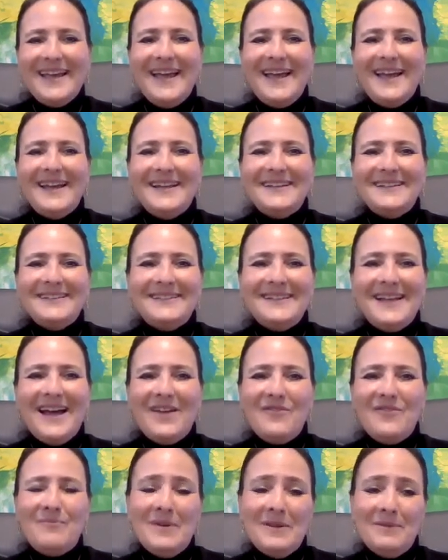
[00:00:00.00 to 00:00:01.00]
and
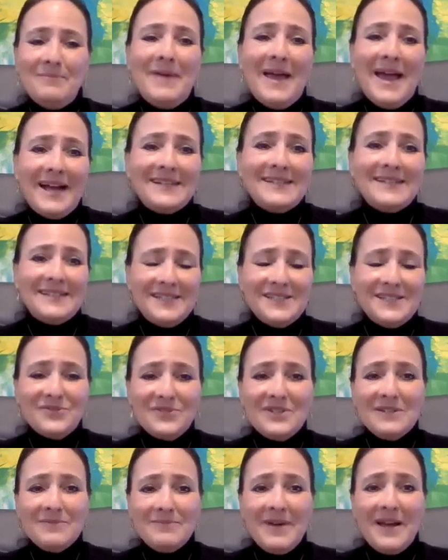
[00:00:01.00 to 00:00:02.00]
I've been back to
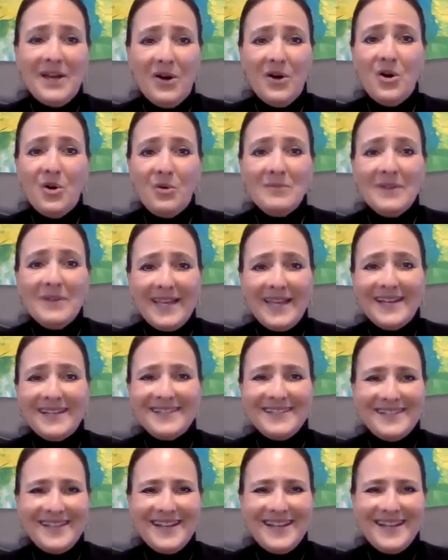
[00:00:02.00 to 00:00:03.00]
Israel, my
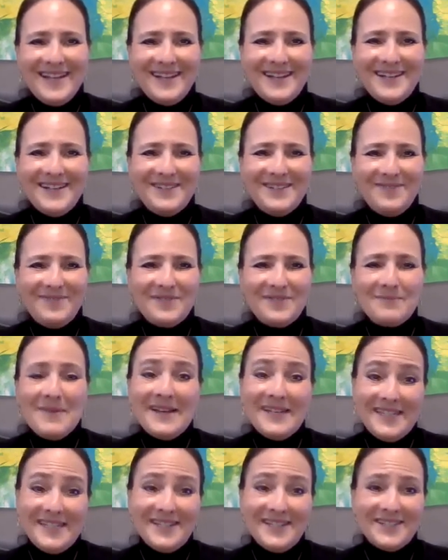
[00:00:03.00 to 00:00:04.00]
homeland, for
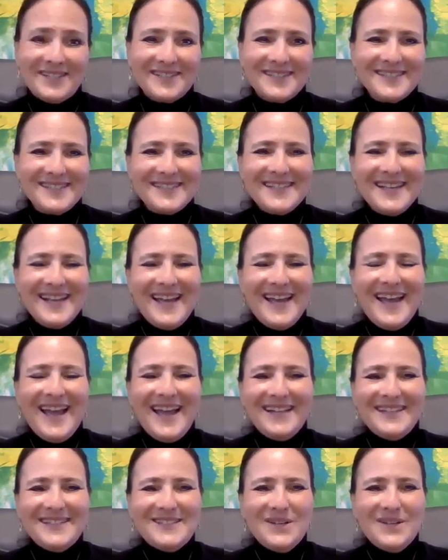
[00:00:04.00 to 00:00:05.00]
many years.
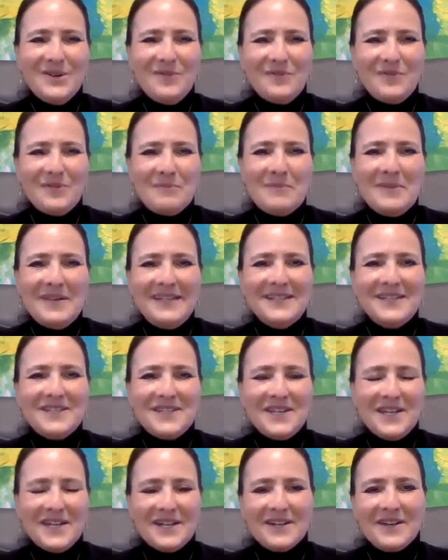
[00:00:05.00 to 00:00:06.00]
And so for me to
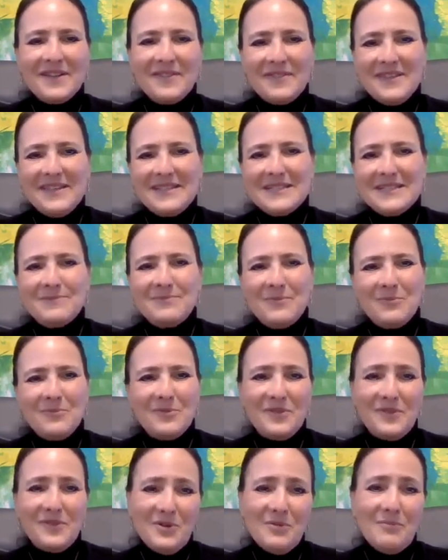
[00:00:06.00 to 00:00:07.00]
share things
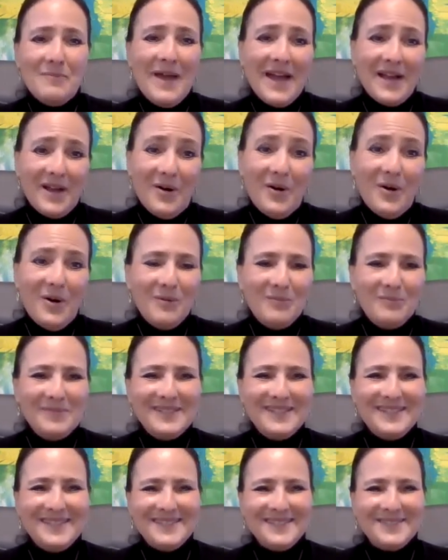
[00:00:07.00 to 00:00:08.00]
with you back home
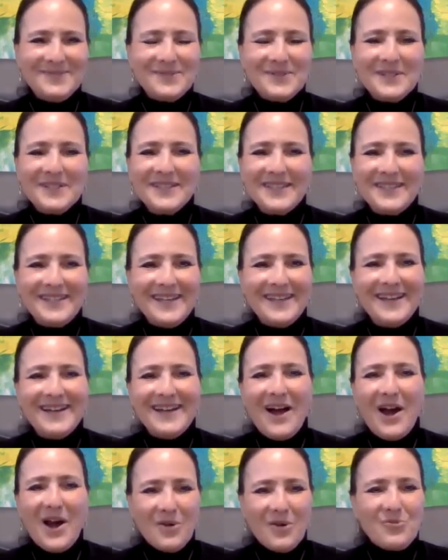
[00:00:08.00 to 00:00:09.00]
is really
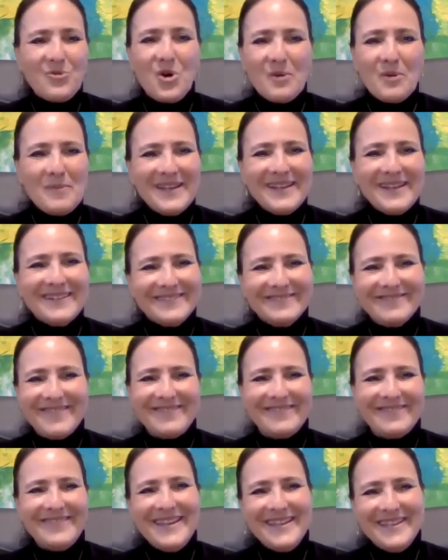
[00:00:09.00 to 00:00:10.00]
heartwarming.
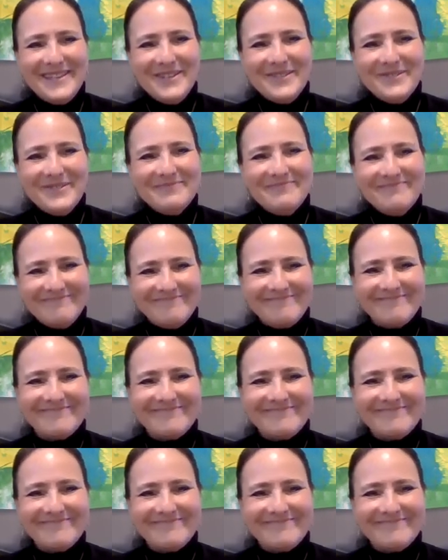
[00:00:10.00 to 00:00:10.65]
Thank you.